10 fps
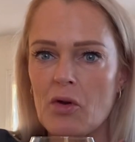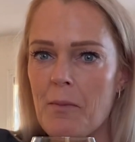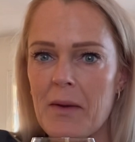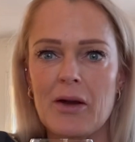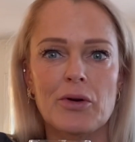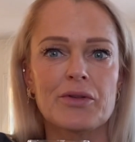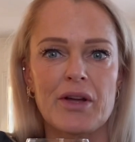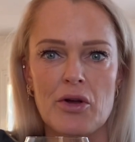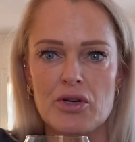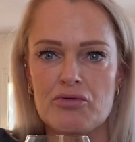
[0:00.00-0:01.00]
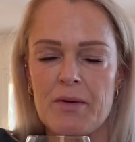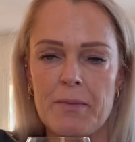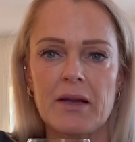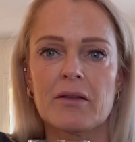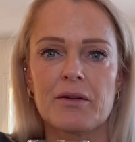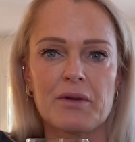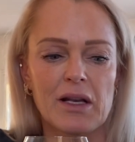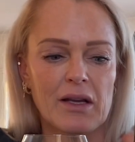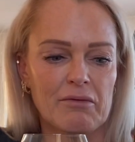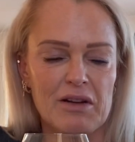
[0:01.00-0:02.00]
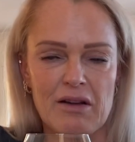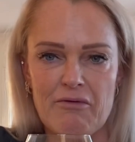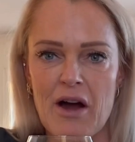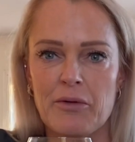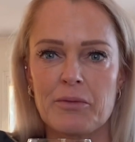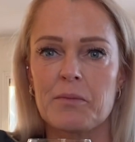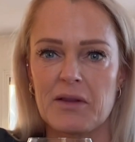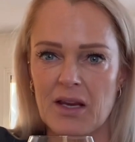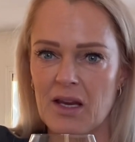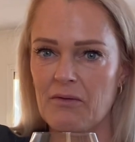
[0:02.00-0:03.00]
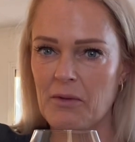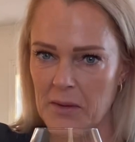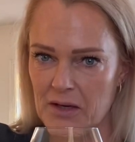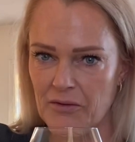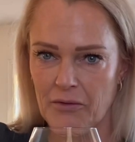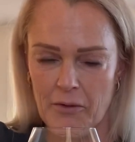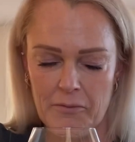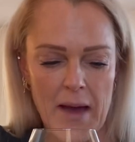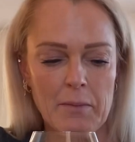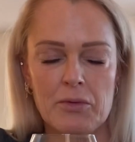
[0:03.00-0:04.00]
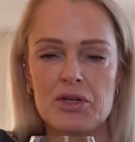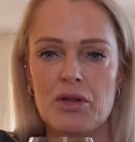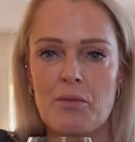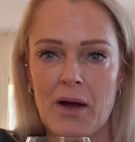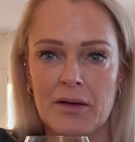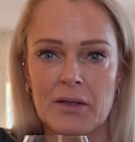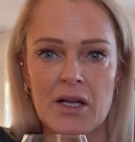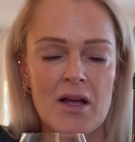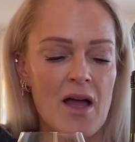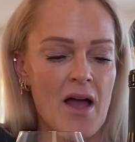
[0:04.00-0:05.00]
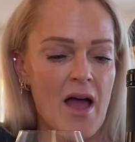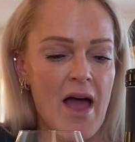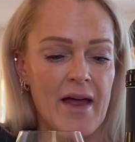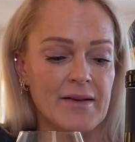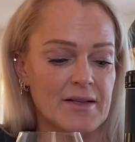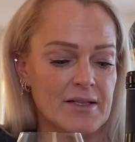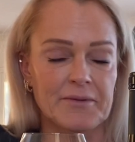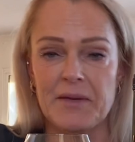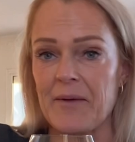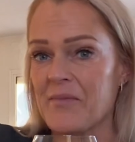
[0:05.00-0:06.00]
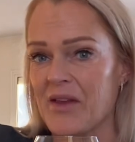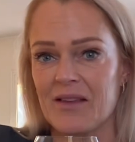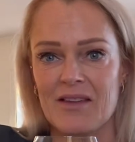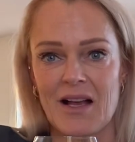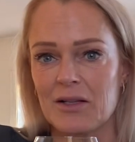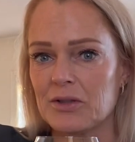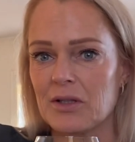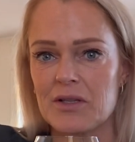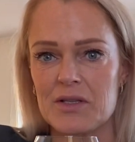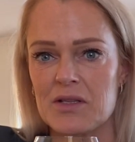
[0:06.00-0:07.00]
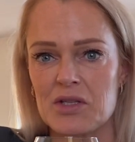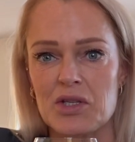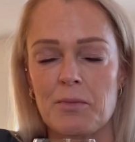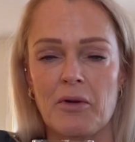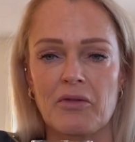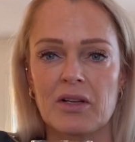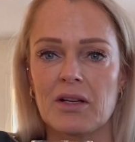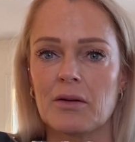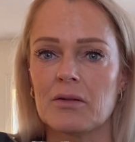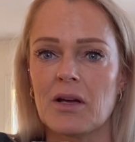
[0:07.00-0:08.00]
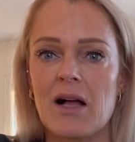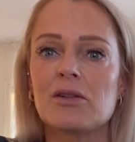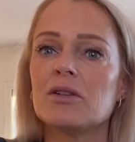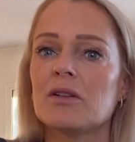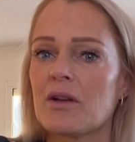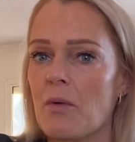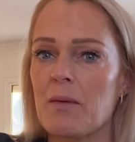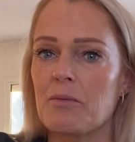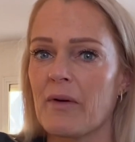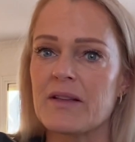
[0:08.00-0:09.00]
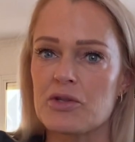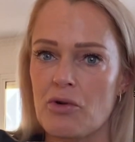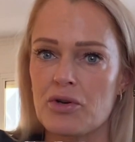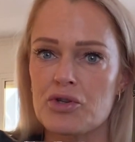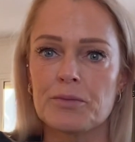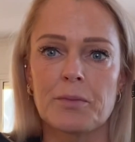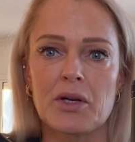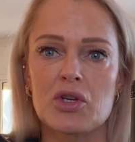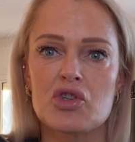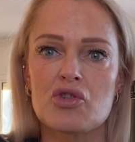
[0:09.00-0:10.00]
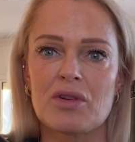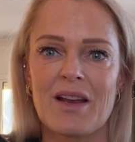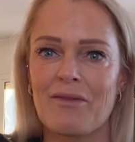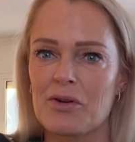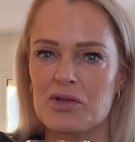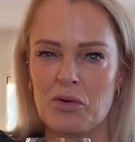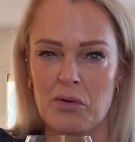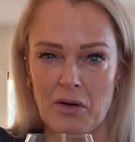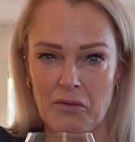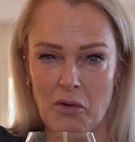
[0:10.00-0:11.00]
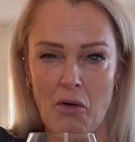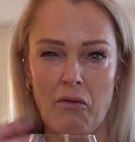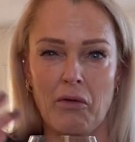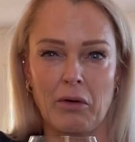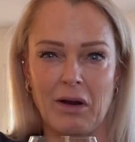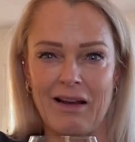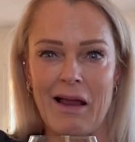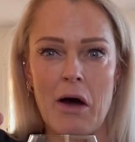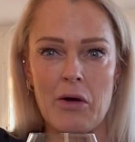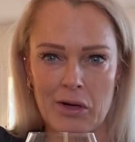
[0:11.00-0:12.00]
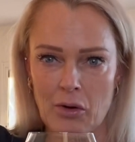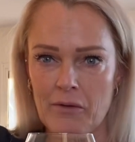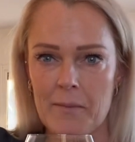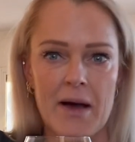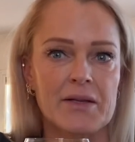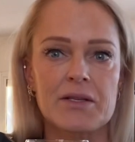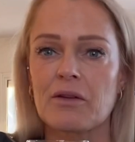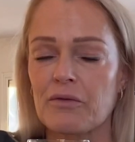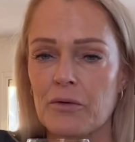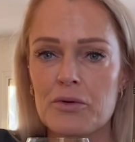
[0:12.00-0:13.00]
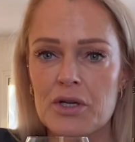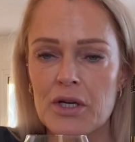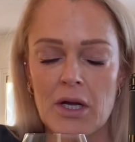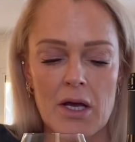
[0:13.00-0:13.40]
bitter, they're not gripping, they're really, really round, but they give a bit of backbone to the wine. And yeah, again, the alcohol is just perfect here. Alcohol in a wine provides structure, but it should never sort of overcloud and overmask the fruit,